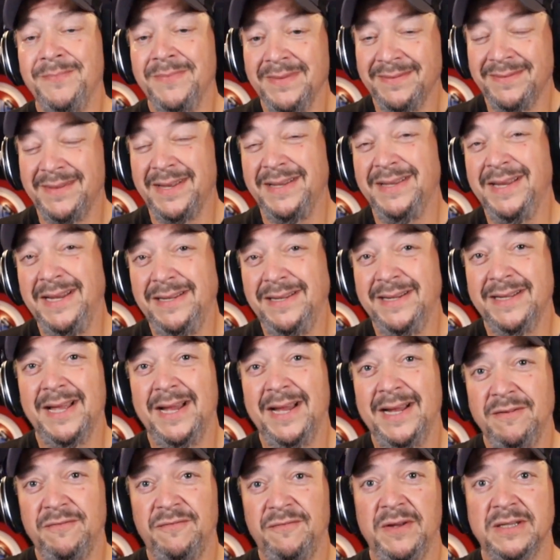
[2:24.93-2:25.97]
They need to
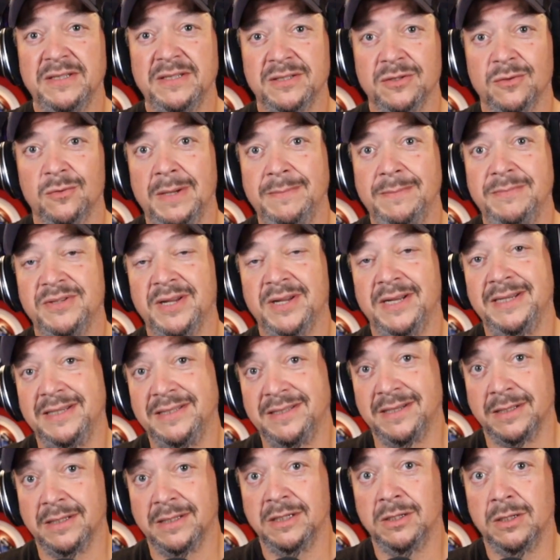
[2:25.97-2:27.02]
kind of fix their website. It's a
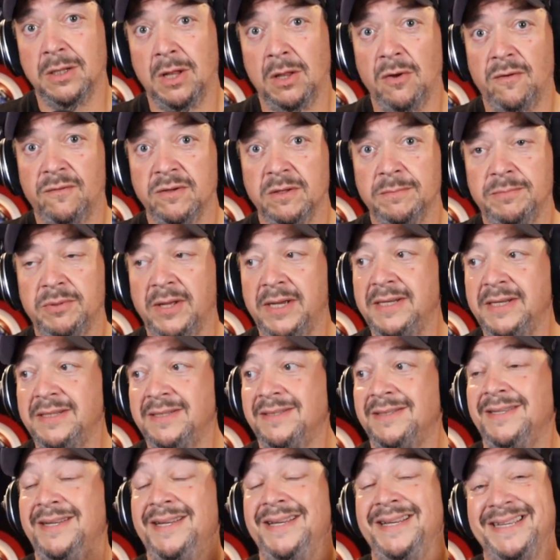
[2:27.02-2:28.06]
little all over the place.
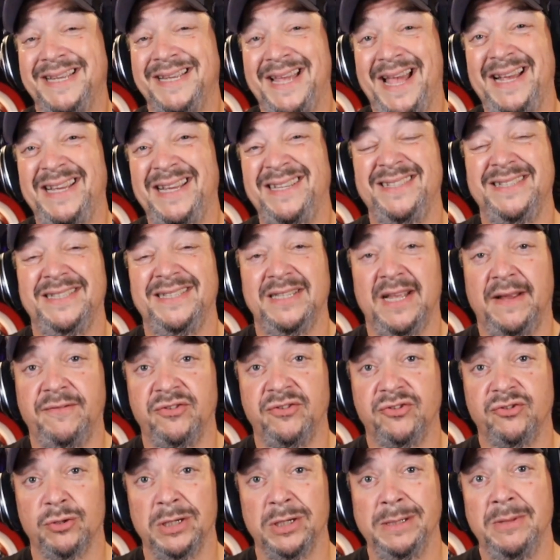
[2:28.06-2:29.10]
Guys, they've
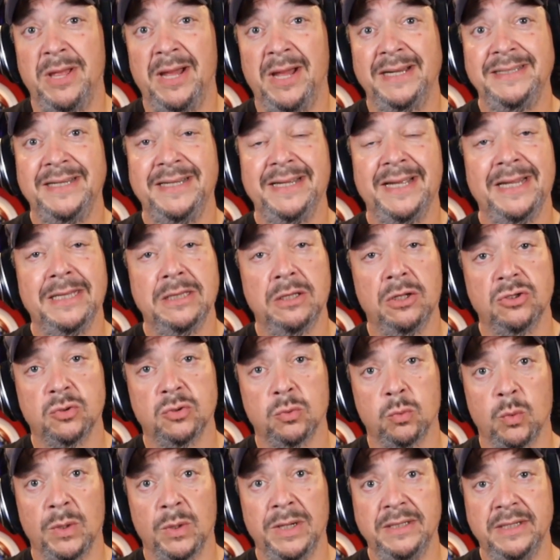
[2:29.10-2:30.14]
streamlined it. It looks
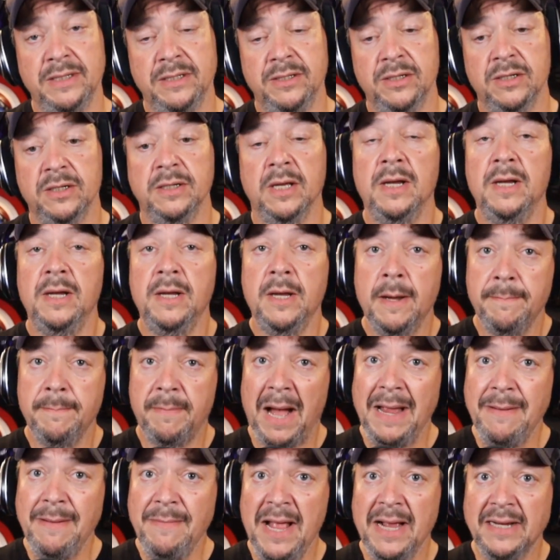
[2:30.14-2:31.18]
really good.
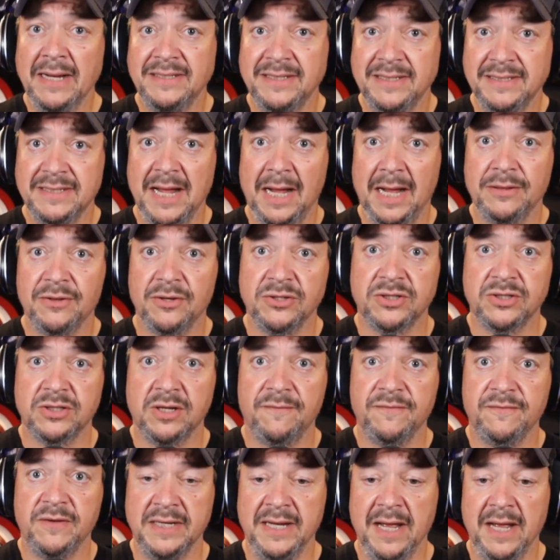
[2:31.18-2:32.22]
Pimax has got their stuff
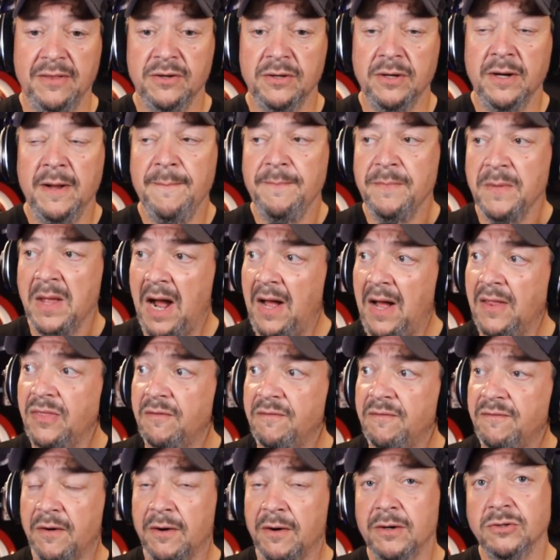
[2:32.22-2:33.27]
together. On the
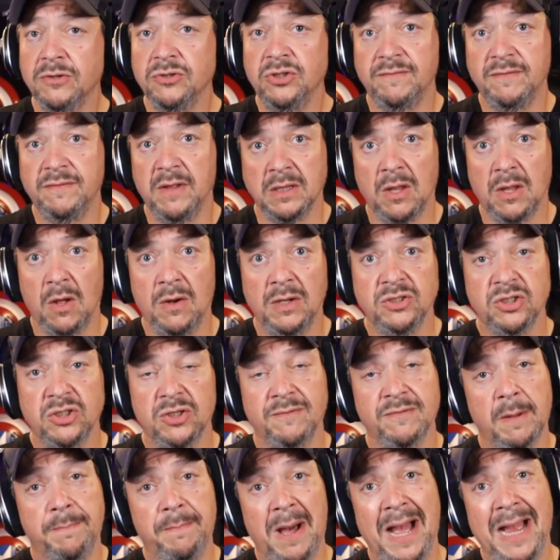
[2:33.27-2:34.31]
verge of the launch of
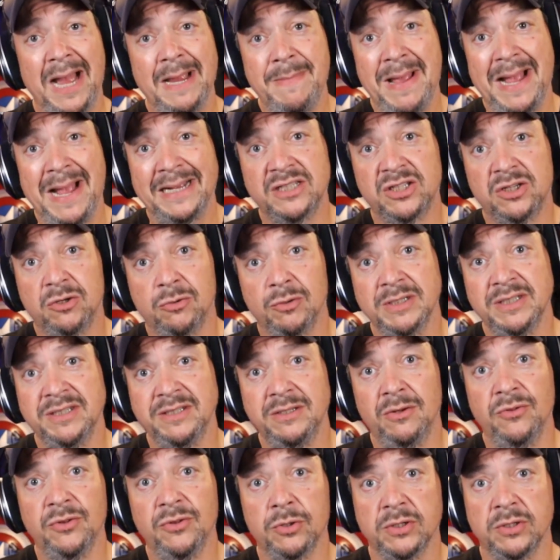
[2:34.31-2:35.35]
the Pimax
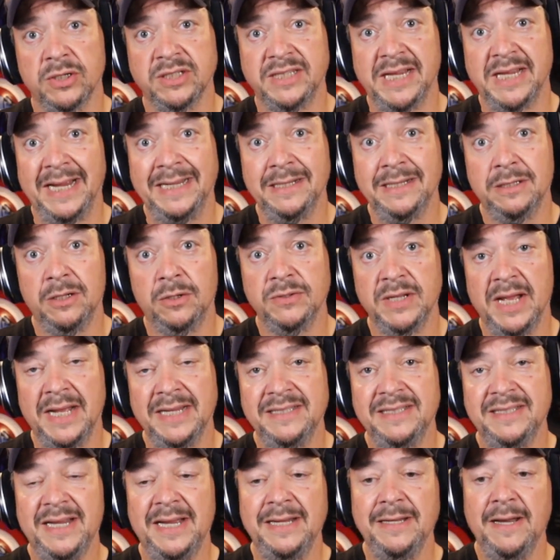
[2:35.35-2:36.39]
Crystal, their standalone
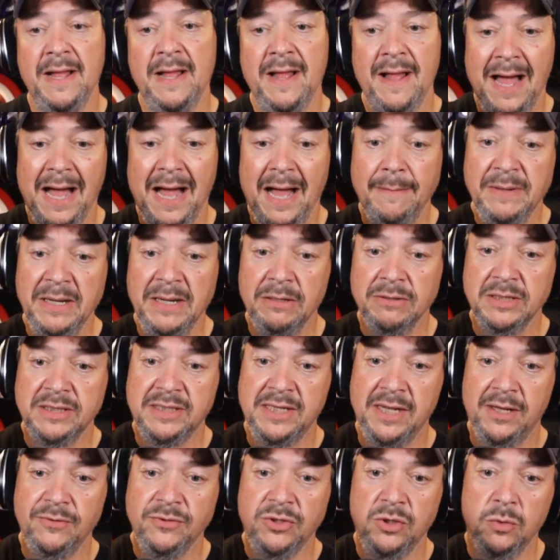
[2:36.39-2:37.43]
headset, I'm here to
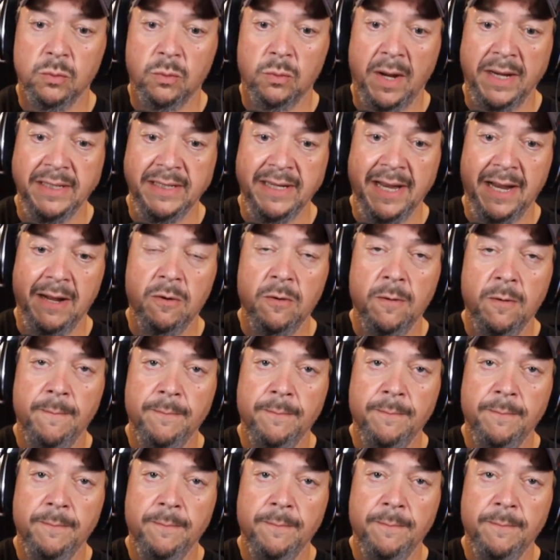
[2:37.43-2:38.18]
tell you right now,